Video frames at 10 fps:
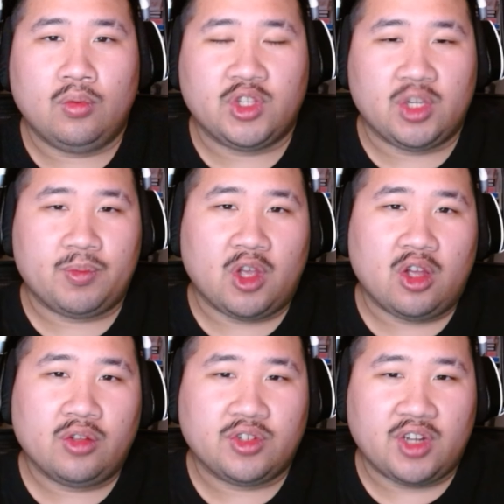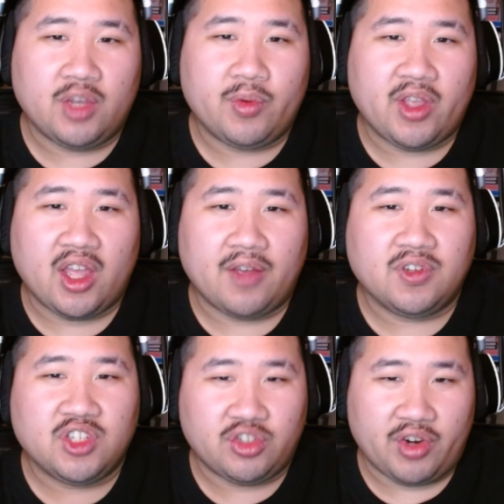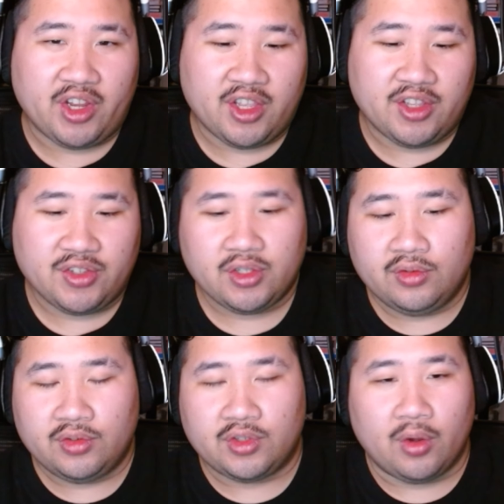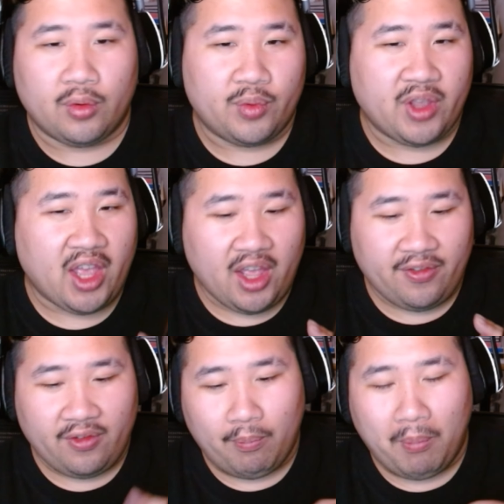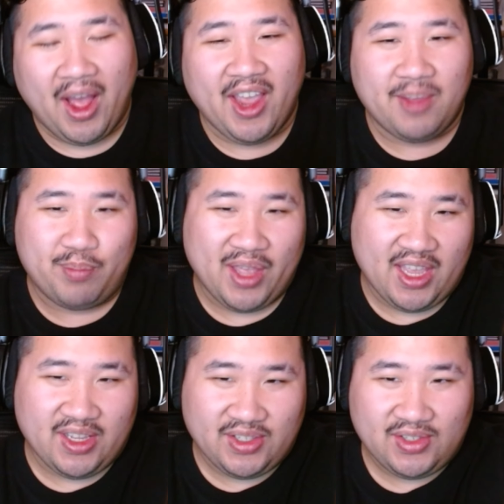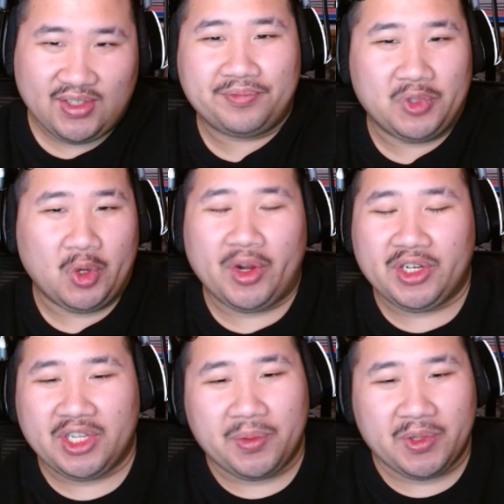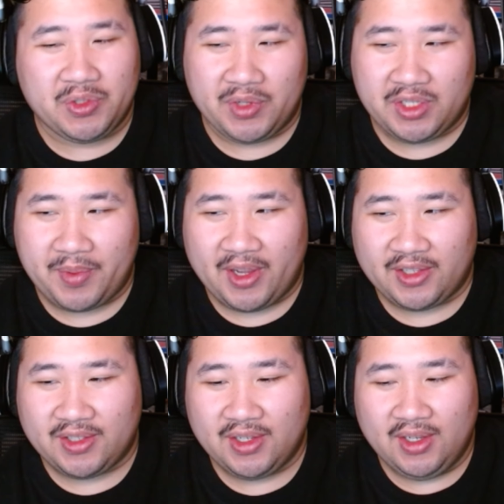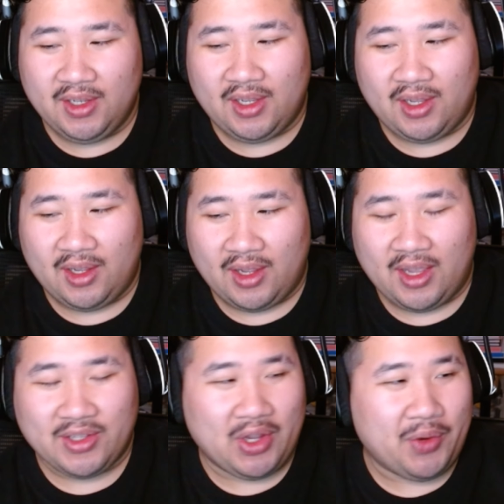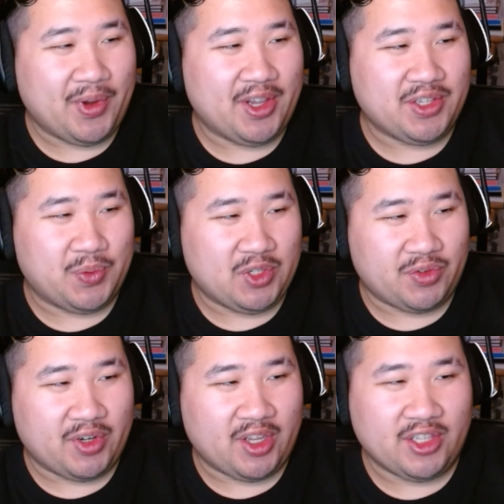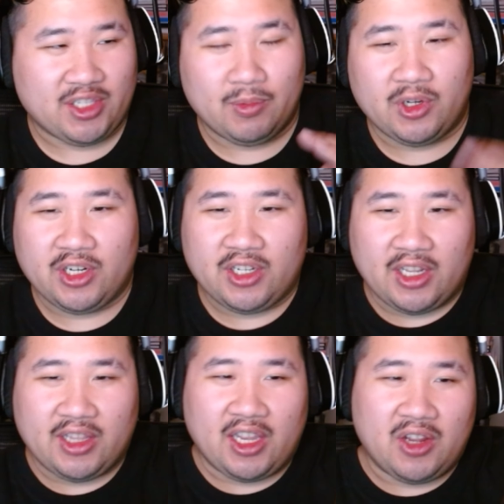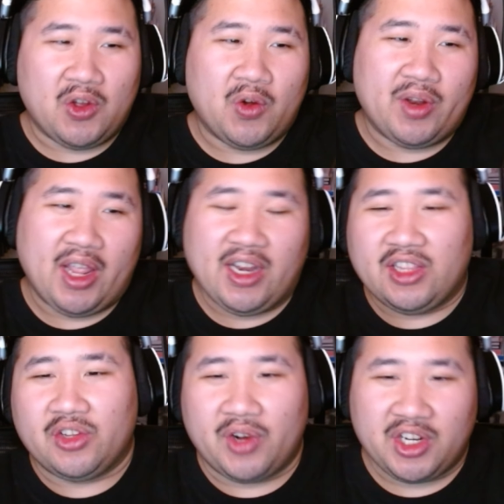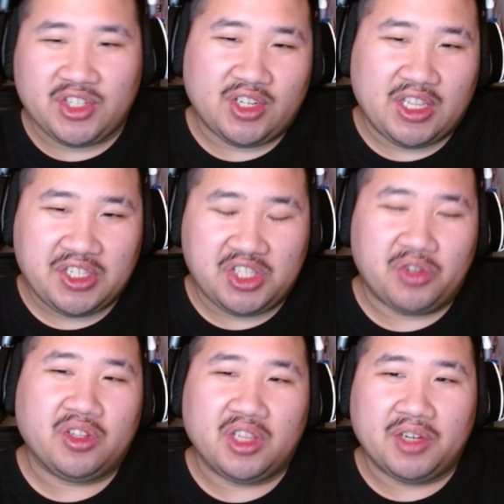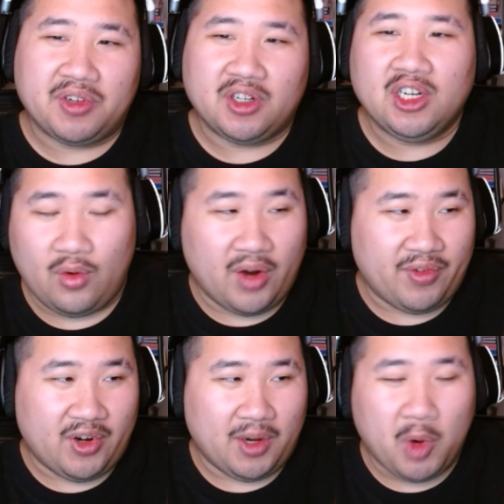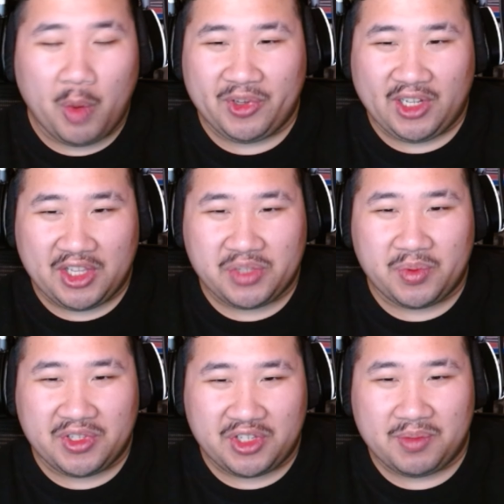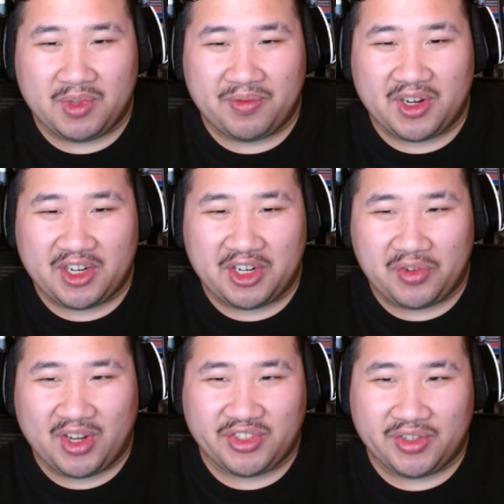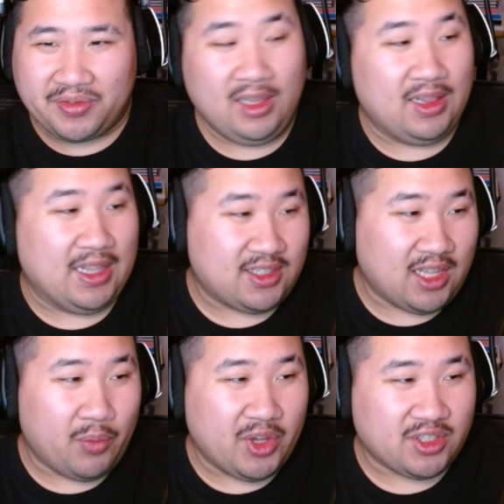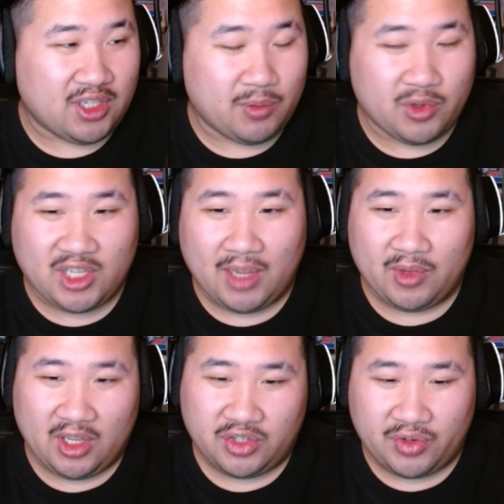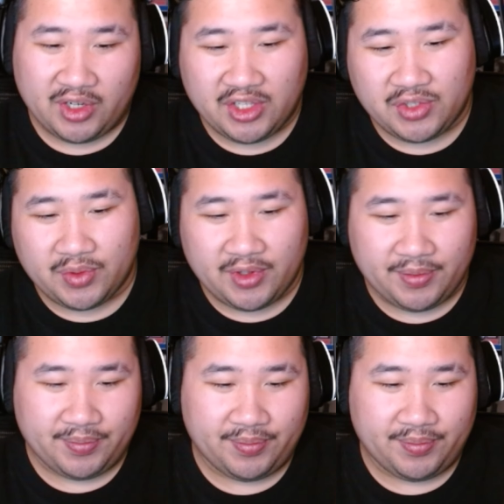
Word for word: What's up, y'all? Today we have Stray Kids. So we have My Pace. No idea what to expect. Uh, as always, with Stray Kids, I'm learning that they can go in any direction and still deliver. However, I'm hoping that this one is going to be very aggressive. Let's not waste any more time and get straight into it.